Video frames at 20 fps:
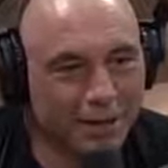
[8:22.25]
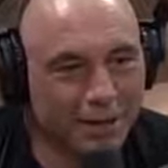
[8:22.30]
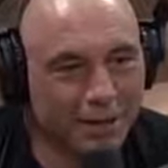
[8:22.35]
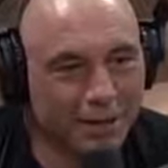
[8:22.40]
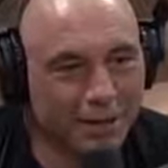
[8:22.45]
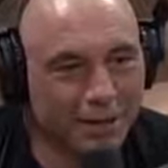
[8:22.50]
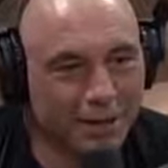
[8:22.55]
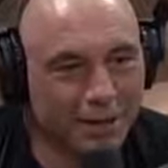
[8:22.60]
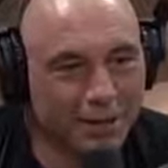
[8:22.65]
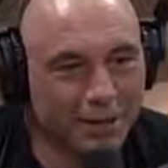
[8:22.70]
I
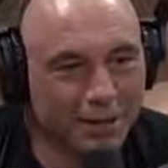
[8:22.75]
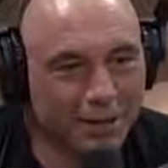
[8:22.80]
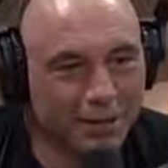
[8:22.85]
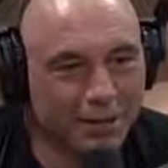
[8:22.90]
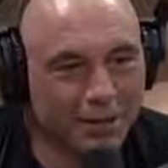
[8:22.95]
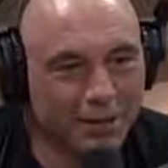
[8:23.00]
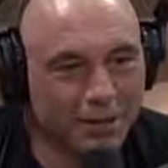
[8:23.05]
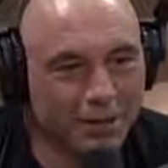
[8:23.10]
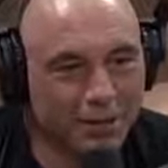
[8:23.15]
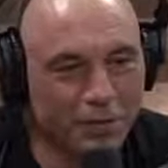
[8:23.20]
mean,
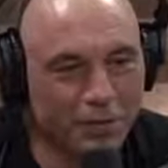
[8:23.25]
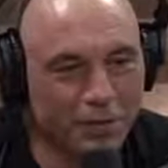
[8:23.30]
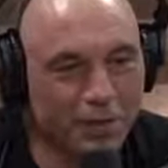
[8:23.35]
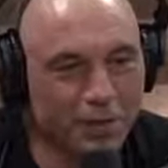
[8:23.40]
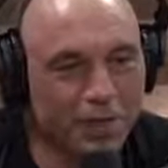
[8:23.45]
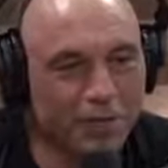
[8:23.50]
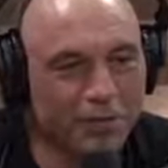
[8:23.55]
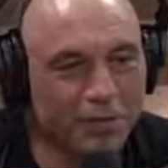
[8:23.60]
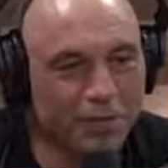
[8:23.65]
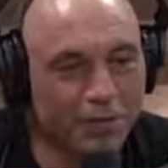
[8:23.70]
you
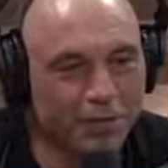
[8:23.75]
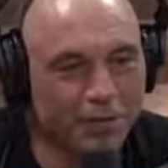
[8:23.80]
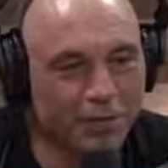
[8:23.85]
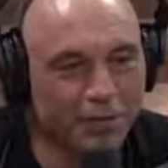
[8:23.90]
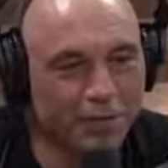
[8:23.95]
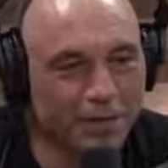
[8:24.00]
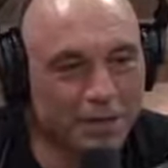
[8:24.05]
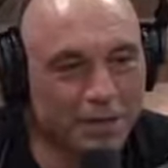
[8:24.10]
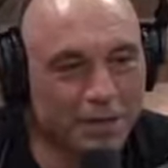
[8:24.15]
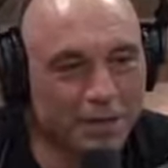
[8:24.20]
literally could
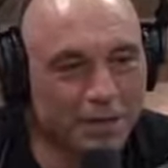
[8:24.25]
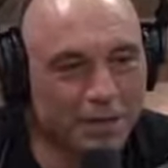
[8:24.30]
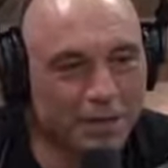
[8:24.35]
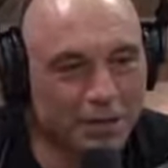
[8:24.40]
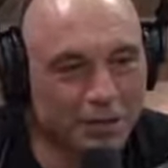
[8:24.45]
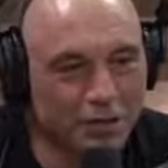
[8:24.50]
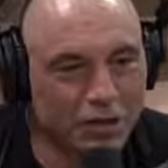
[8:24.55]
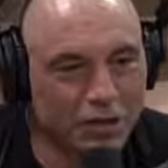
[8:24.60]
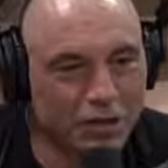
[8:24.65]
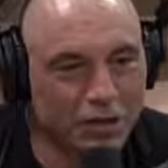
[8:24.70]
fundamentally
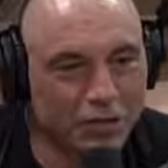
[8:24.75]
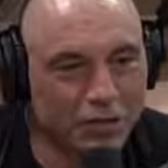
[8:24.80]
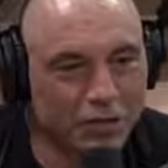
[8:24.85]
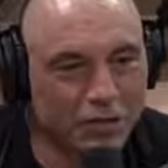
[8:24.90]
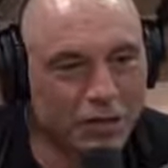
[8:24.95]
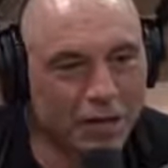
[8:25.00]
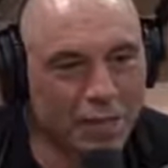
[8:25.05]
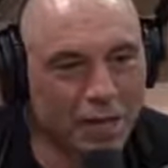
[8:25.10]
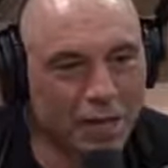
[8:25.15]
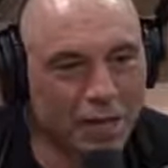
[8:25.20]
change
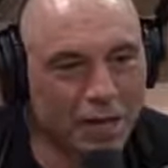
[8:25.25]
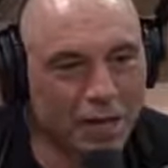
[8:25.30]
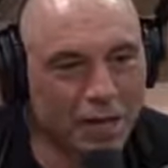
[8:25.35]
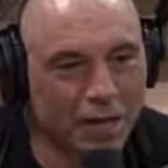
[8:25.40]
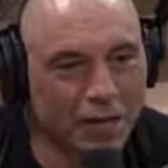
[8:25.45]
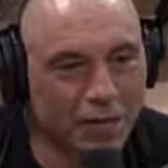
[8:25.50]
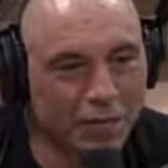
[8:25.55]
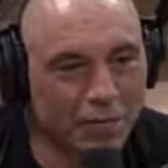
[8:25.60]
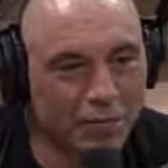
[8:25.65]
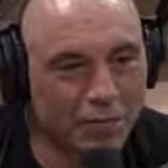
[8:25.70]
the way
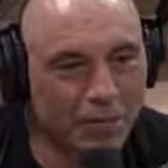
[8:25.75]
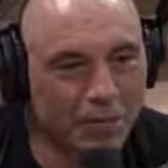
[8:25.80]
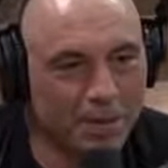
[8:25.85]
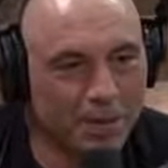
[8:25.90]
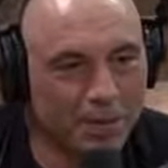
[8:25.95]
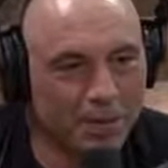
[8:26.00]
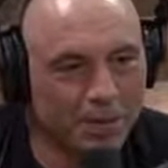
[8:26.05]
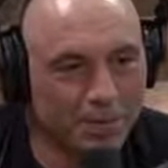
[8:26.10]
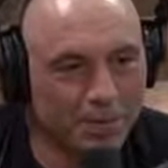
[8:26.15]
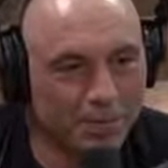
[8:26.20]
human
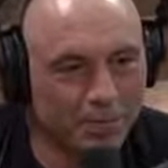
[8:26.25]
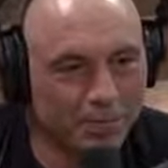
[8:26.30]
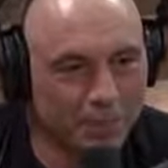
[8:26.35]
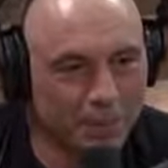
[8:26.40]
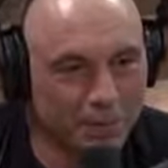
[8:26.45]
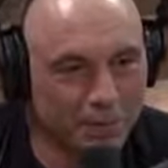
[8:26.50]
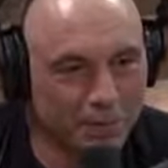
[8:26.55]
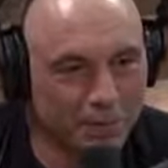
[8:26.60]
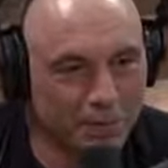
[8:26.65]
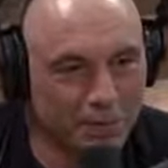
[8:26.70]
beings interface
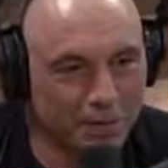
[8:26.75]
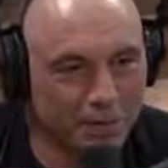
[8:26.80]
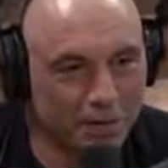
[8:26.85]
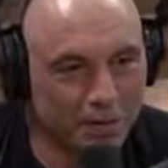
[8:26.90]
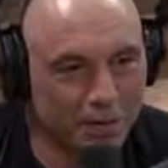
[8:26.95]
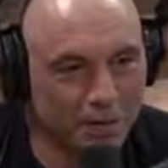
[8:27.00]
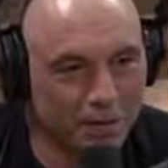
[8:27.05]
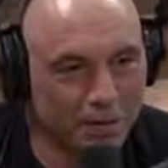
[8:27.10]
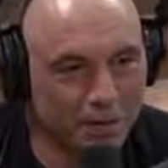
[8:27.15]
with each other.